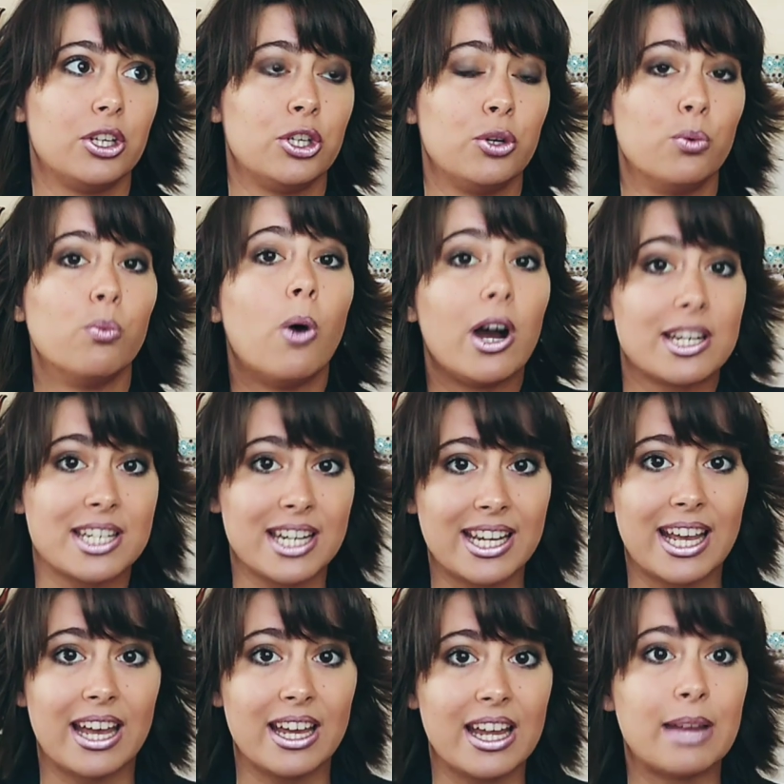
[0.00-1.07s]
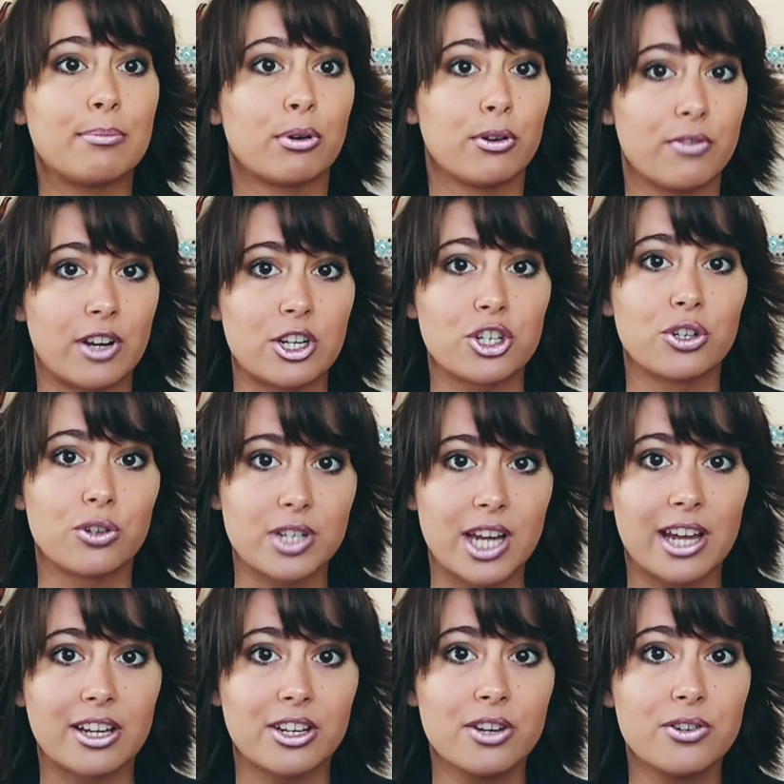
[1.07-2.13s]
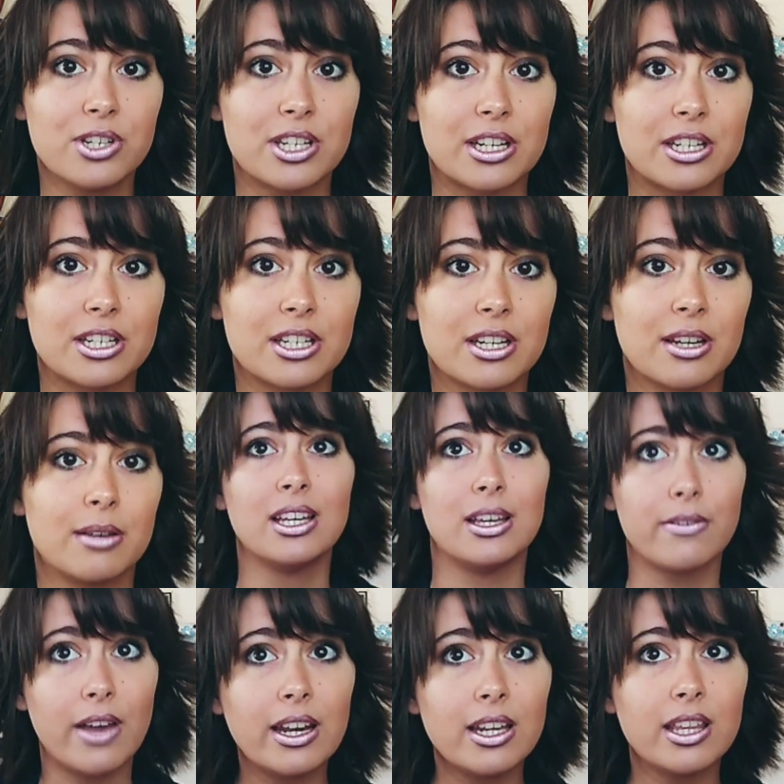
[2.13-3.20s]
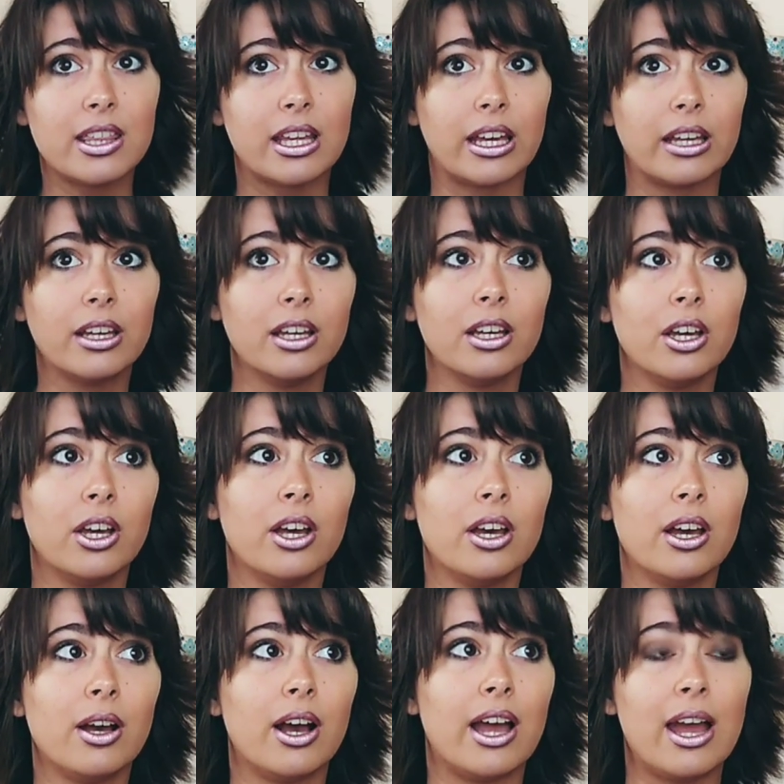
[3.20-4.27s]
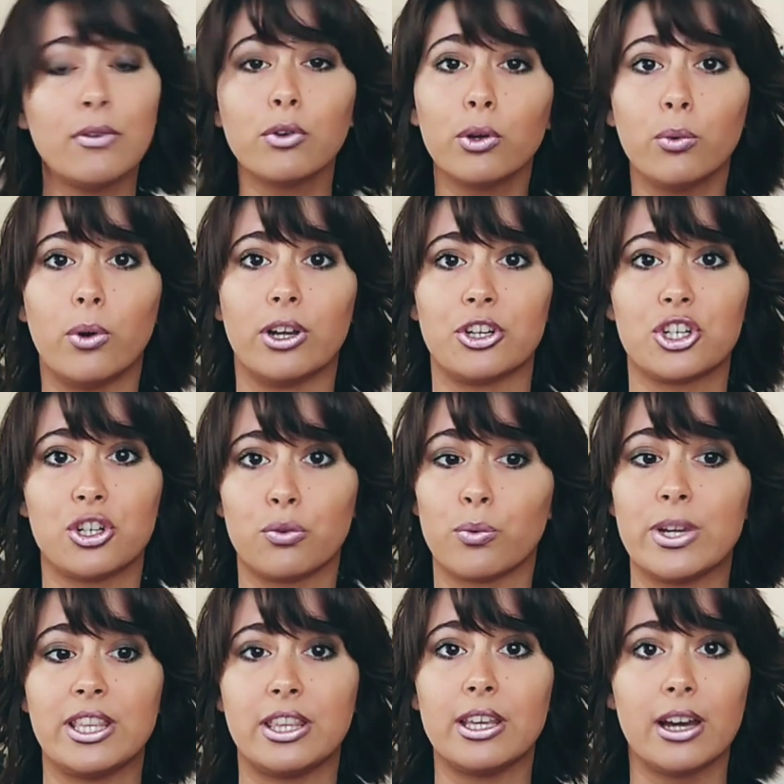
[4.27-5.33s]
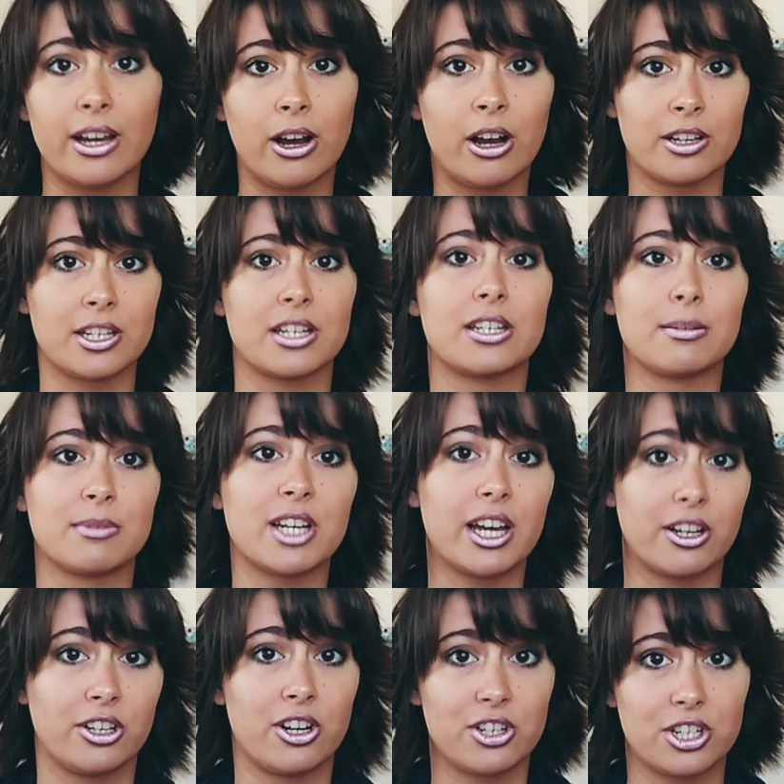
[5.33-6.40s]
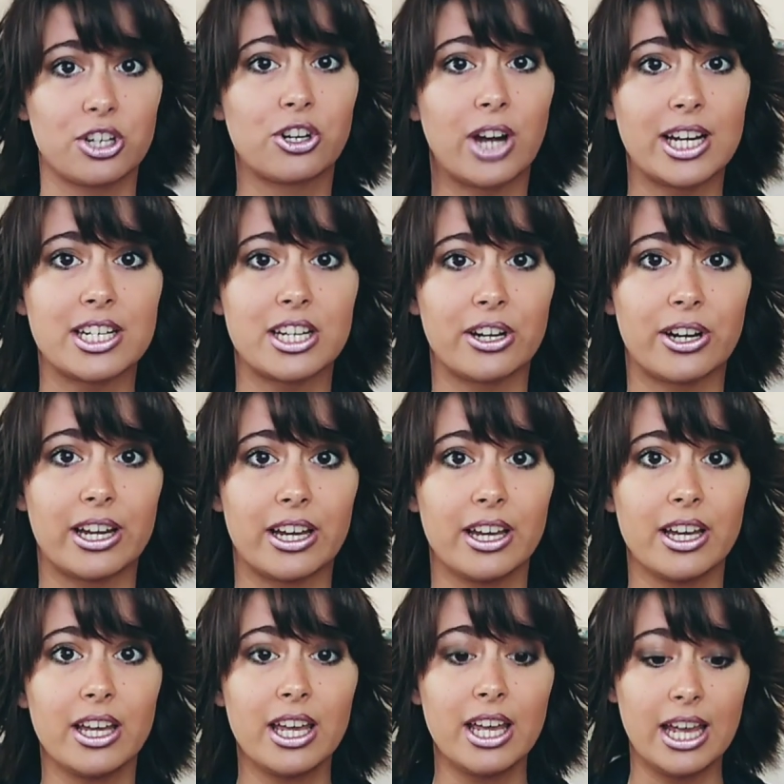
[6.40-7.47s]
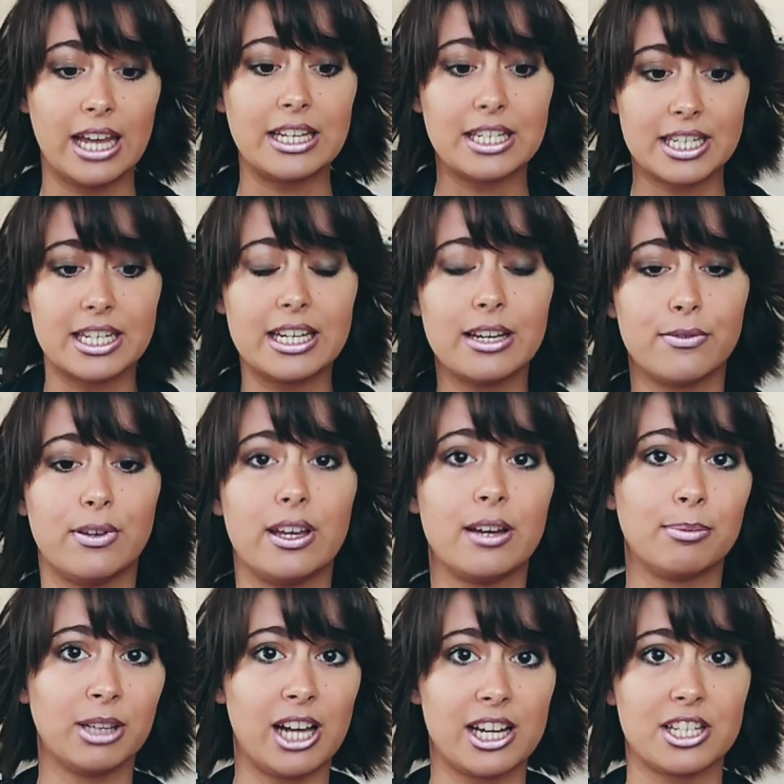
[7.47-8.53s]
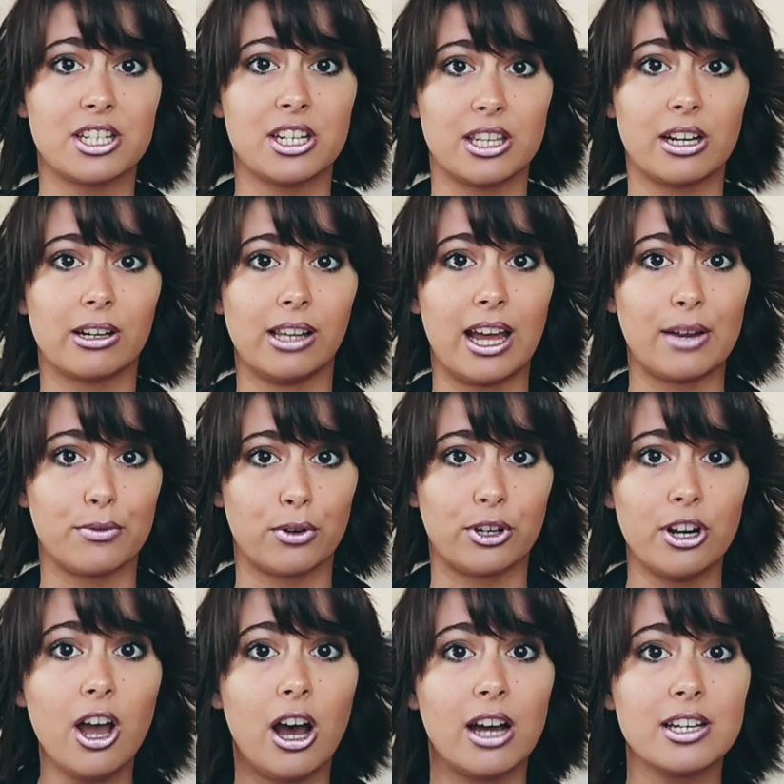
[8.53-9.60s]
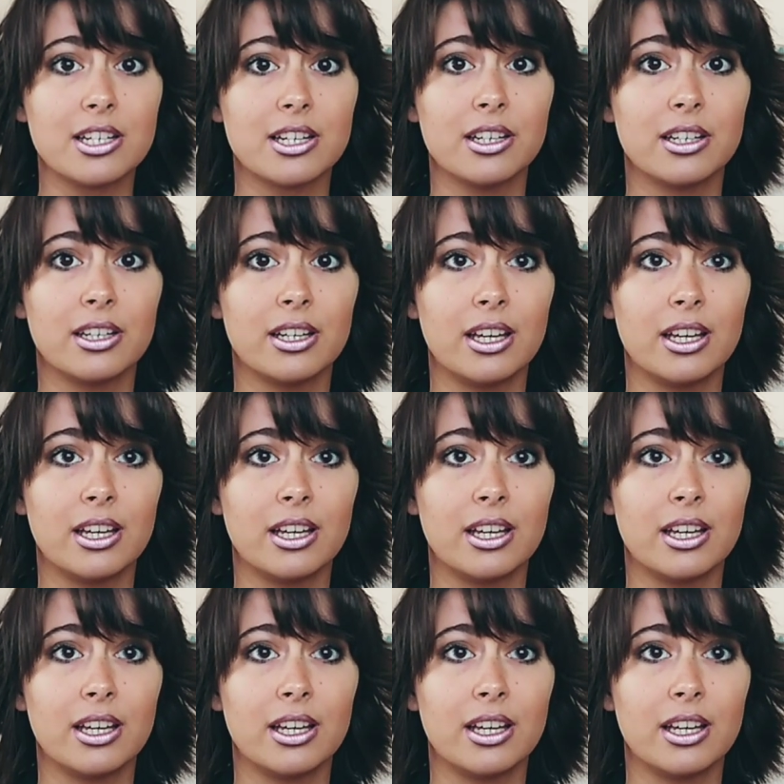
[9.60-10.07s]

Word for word: you want to get a professional diagnosis. If anything, everyone should read the autism diagnostic criteria and see if it applies to their life or not.